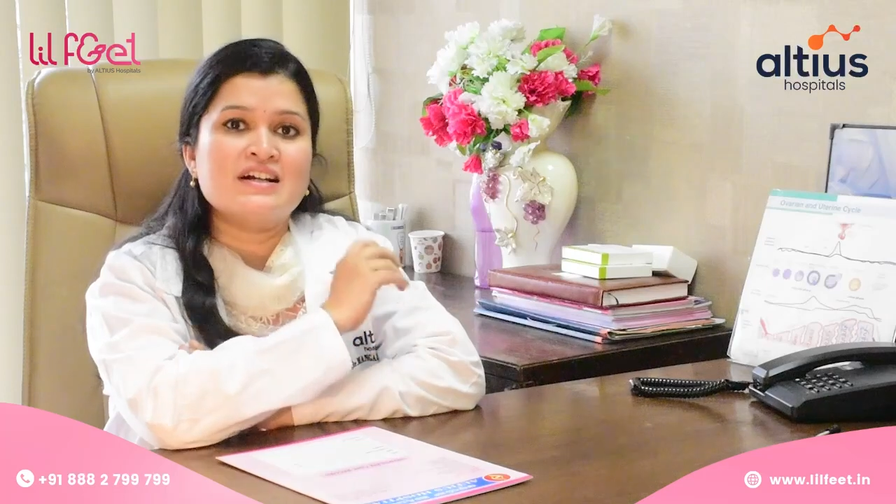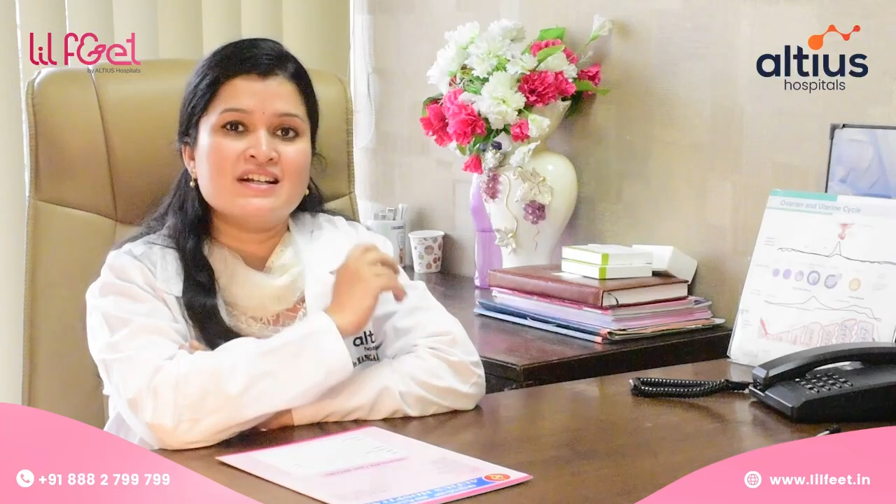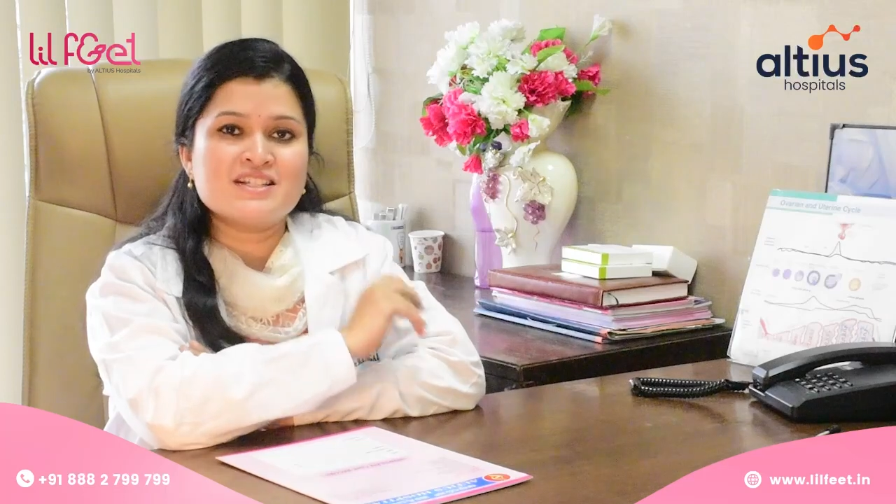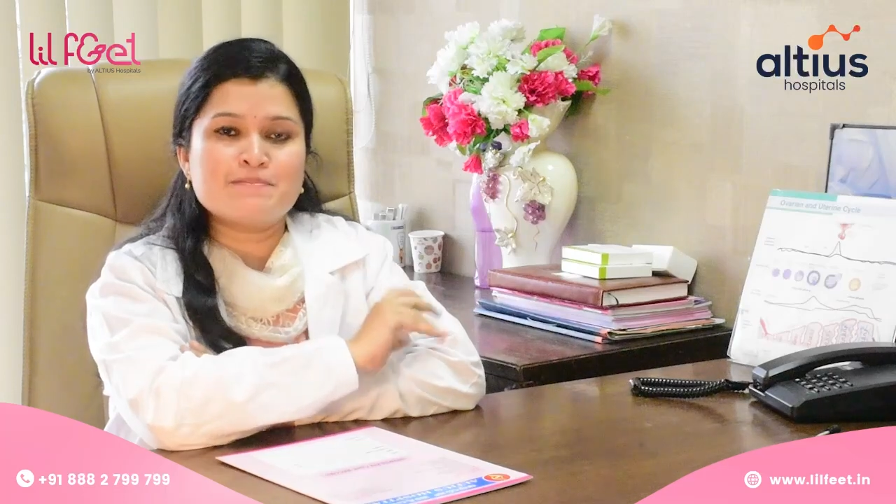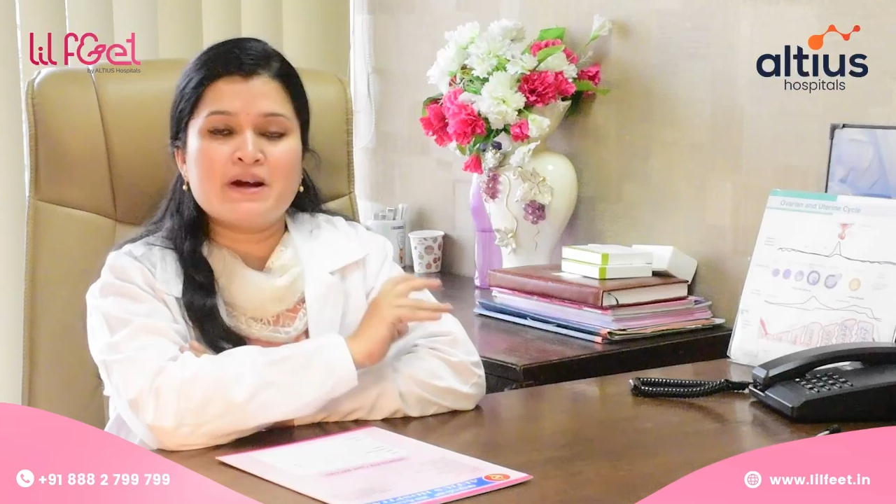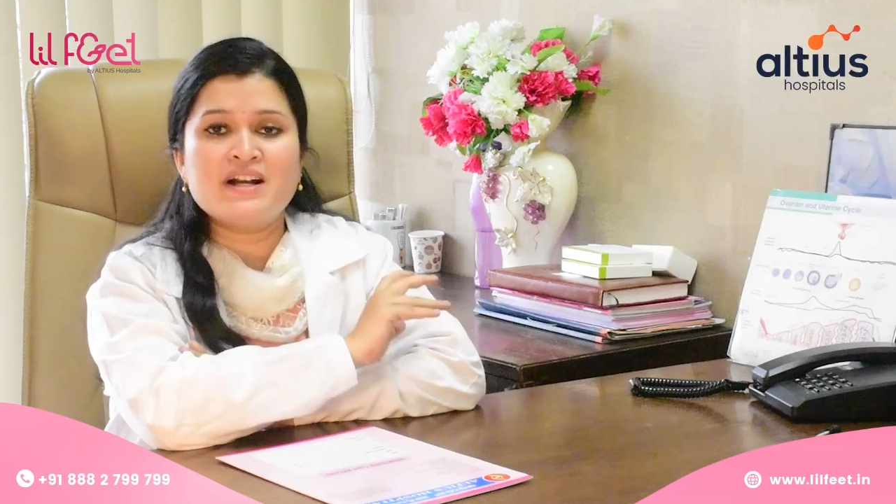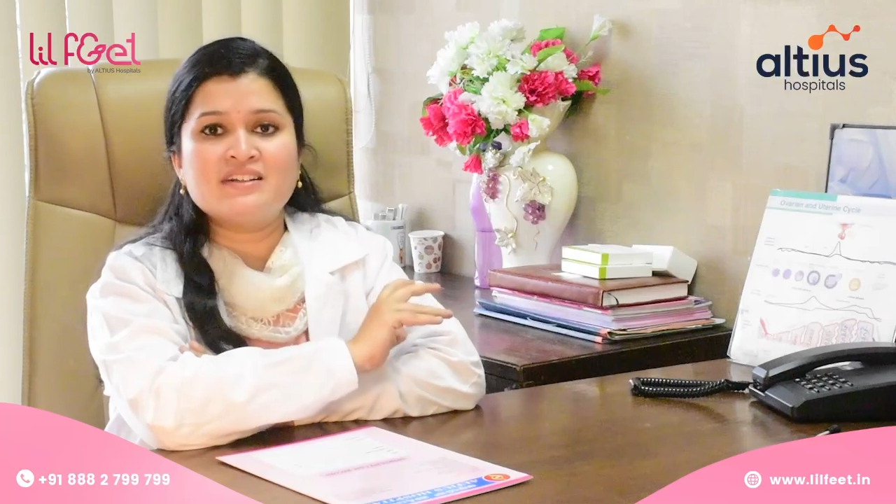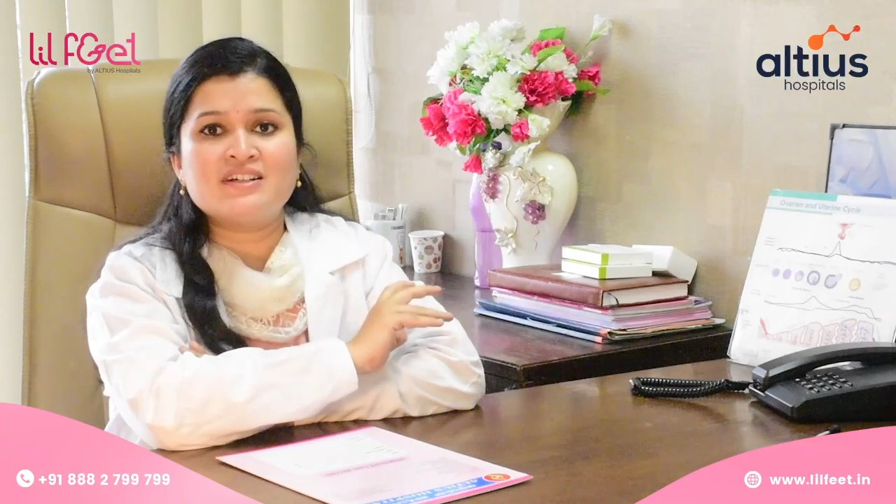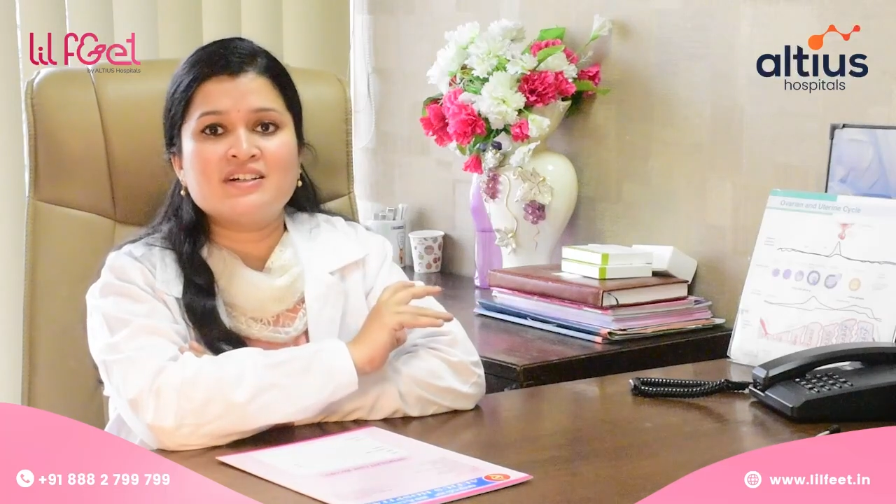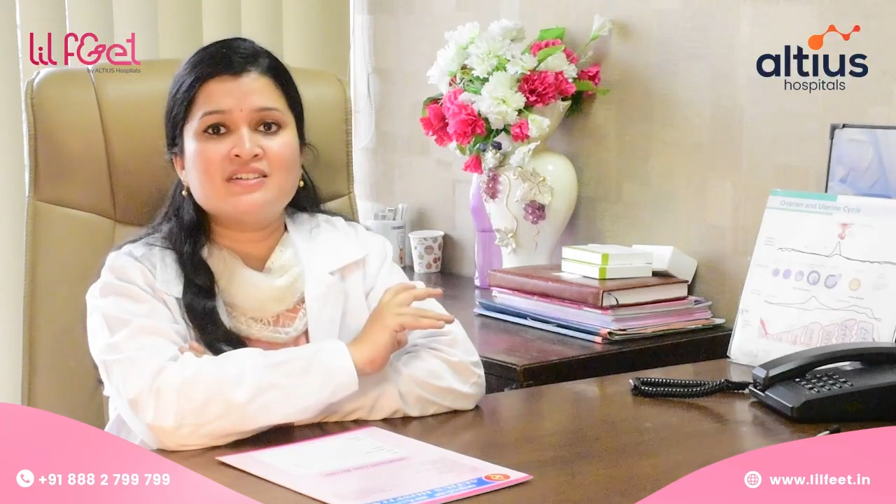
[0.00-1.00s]

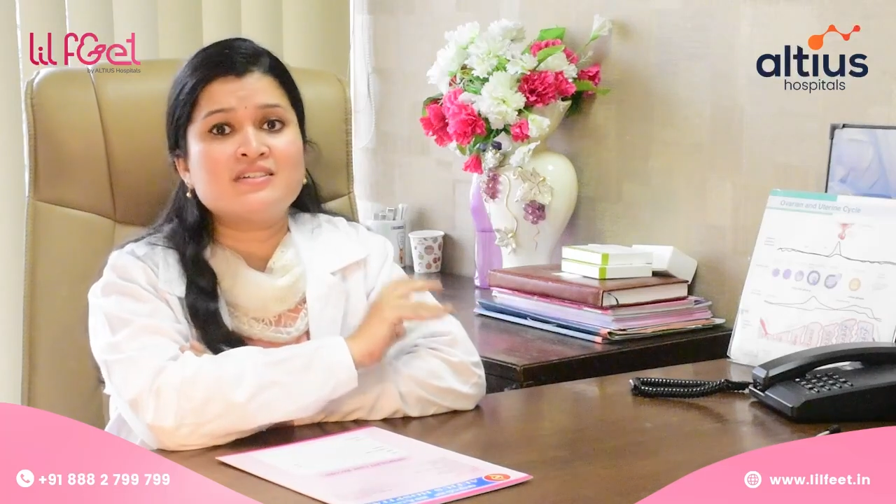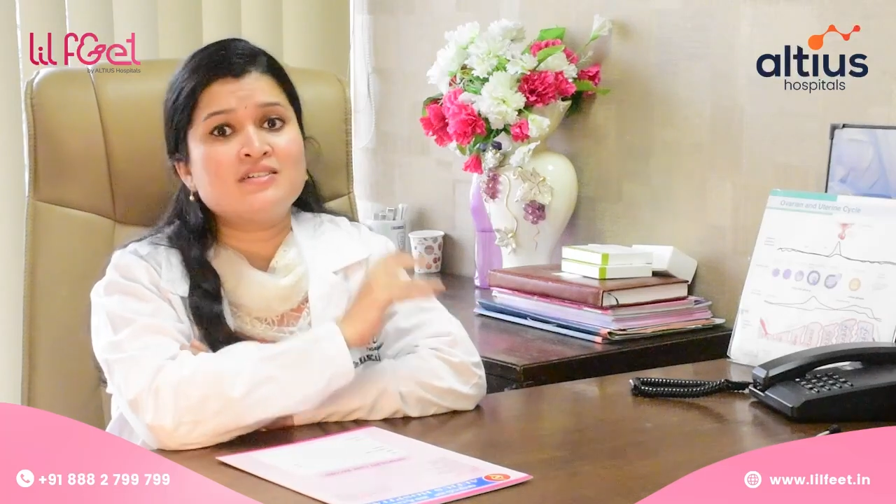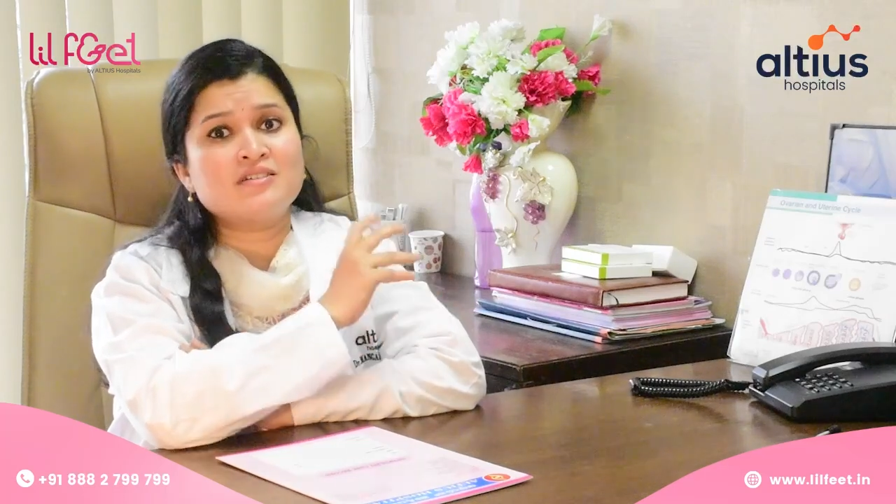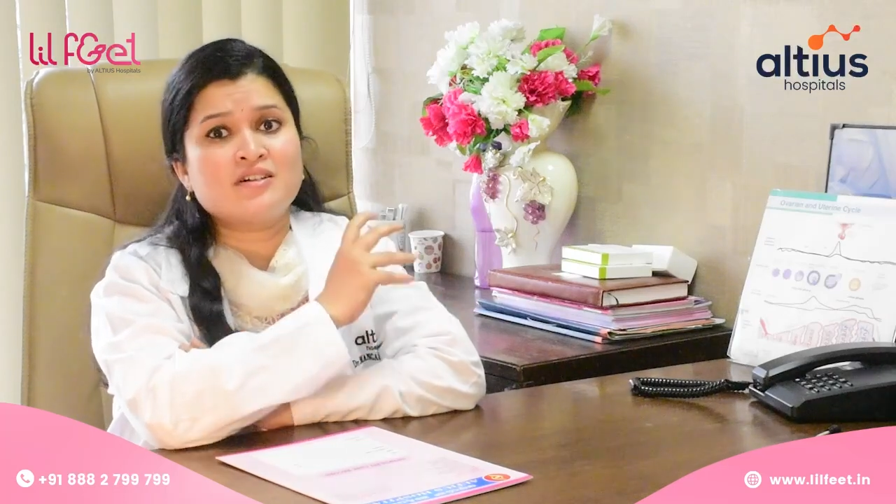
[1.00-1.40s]
Despite that, the